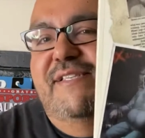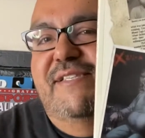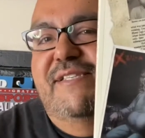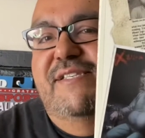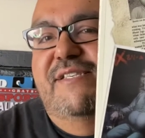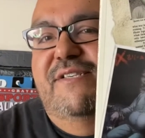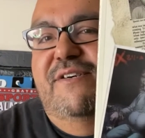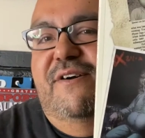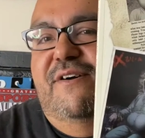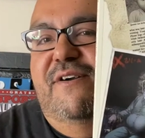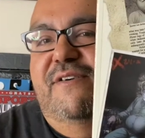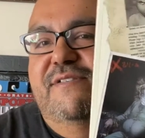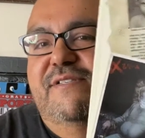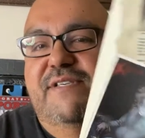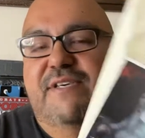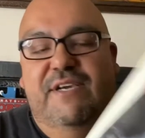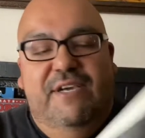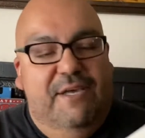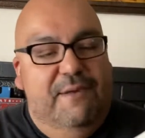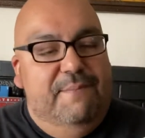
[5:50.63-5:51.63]
Stars
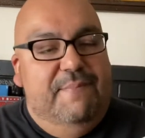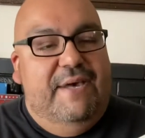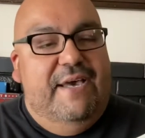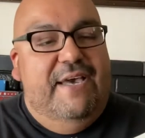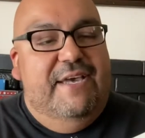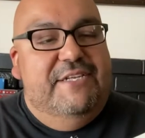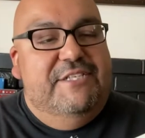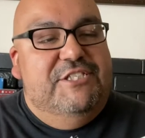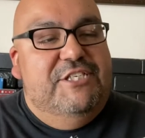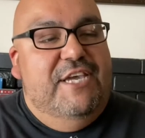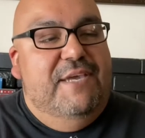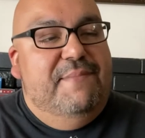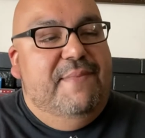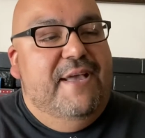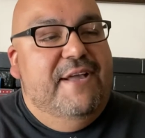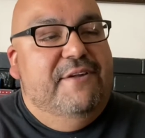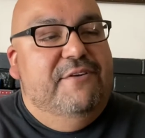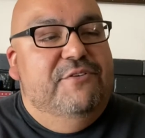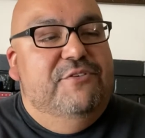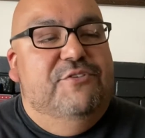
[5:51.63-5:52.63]
by J.
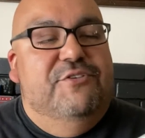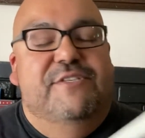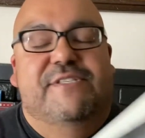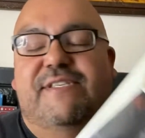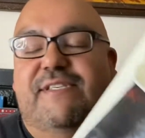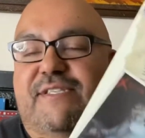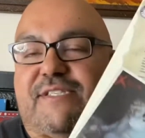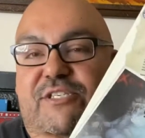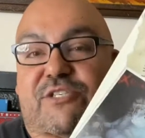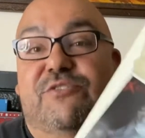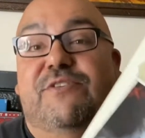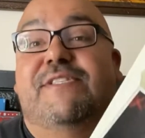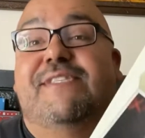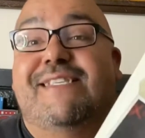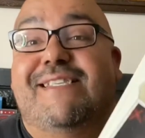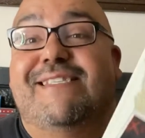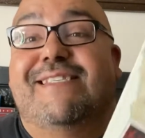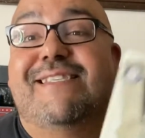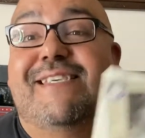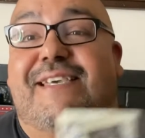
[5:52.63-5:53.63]
Michael
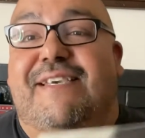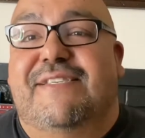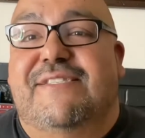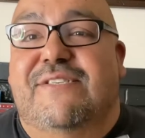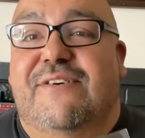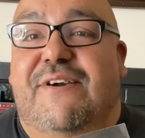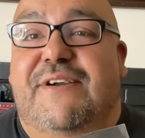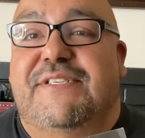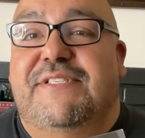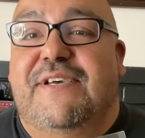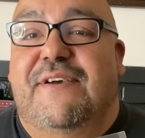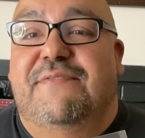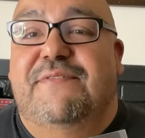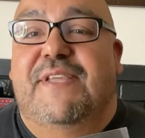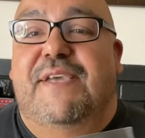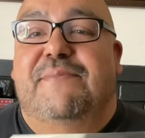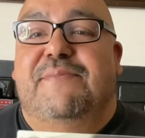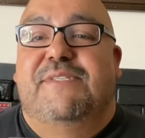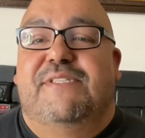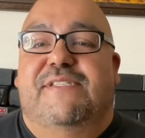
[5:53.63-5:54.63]
Straczynski. Sorry, tough
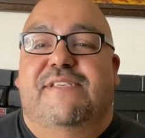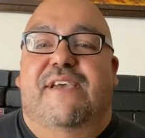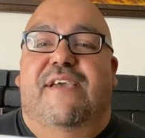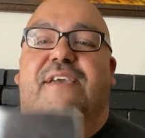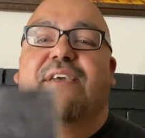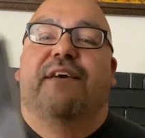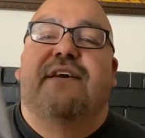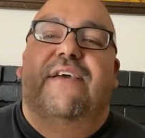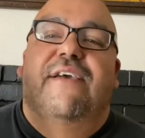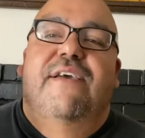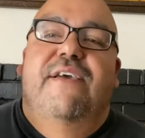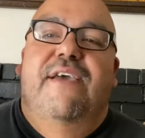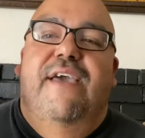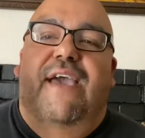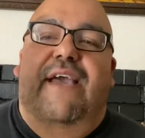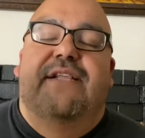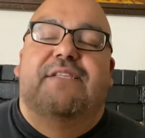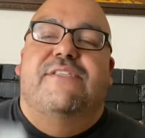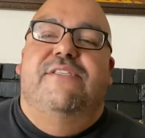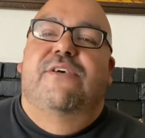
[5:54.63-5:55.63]
name to say.
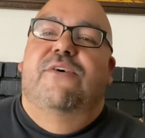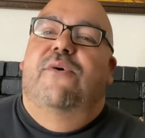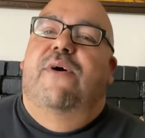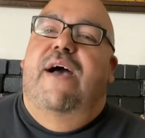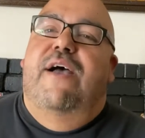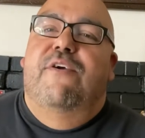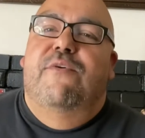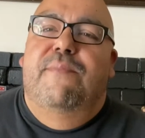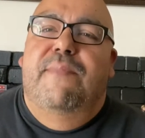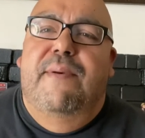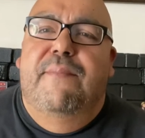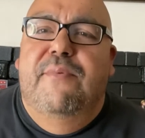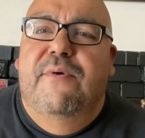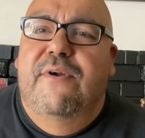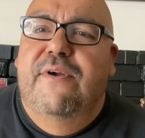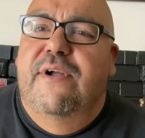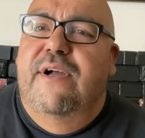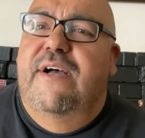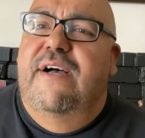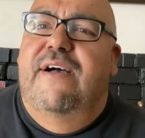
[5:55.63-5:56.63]
And so I
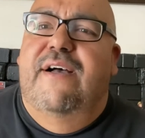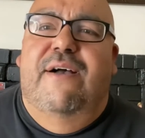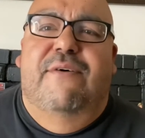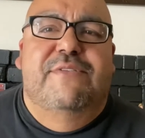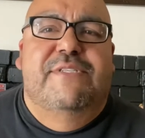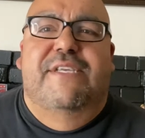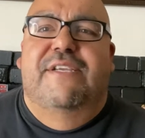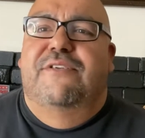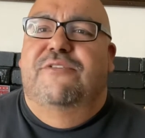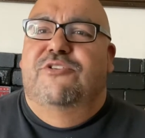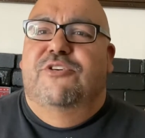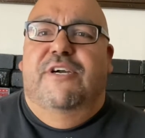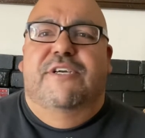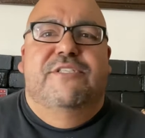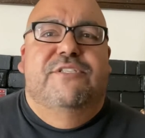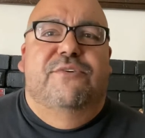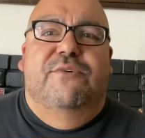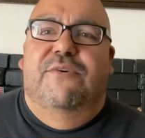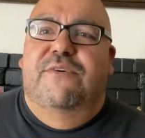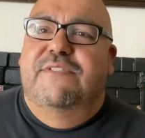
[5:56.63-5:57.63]
remember I was at a
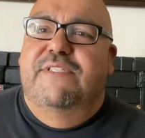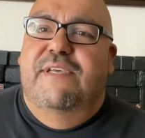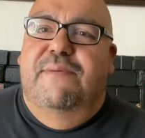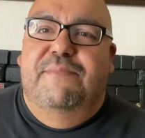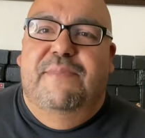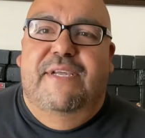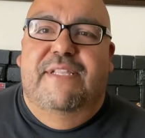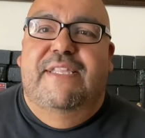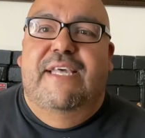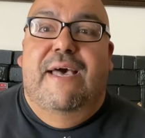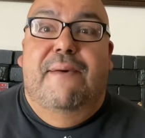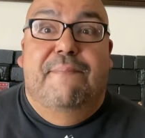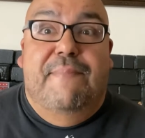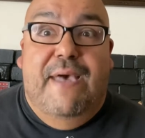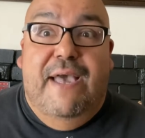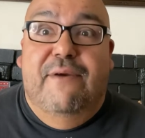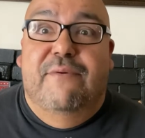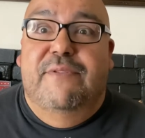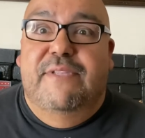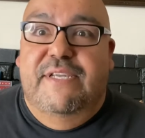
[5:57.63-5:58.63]
drugstore or something like that
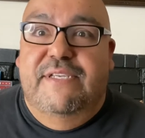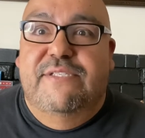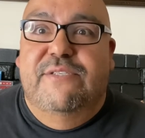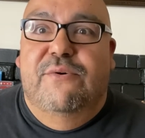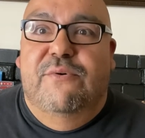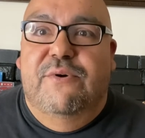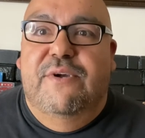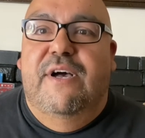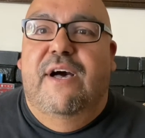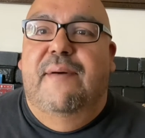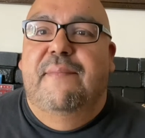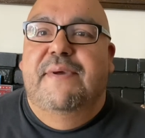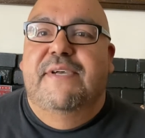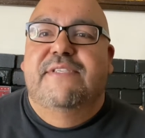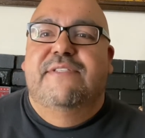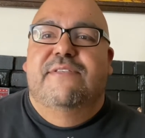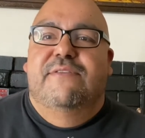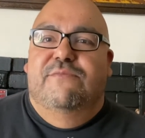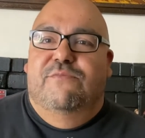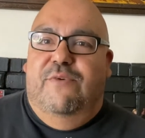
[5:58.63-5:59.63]
back when they sold
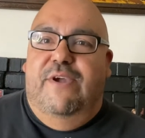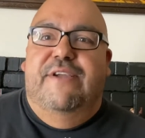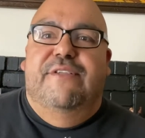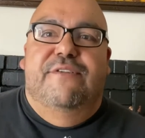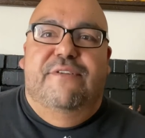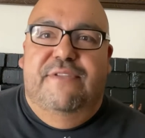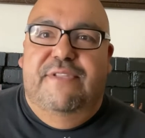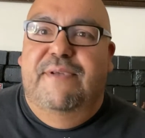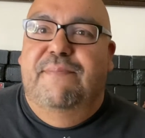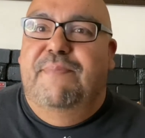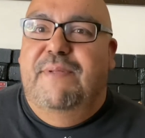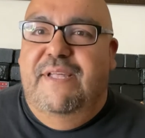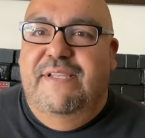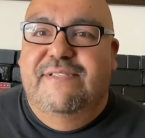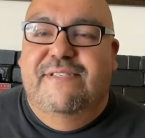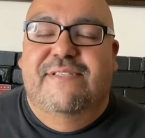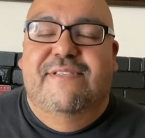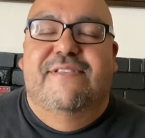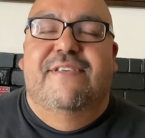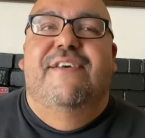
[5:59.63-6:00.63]
comics regularly
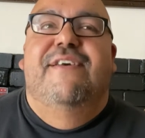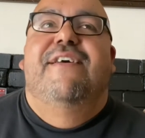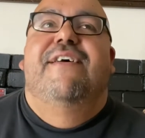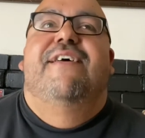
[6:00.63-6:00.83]
places.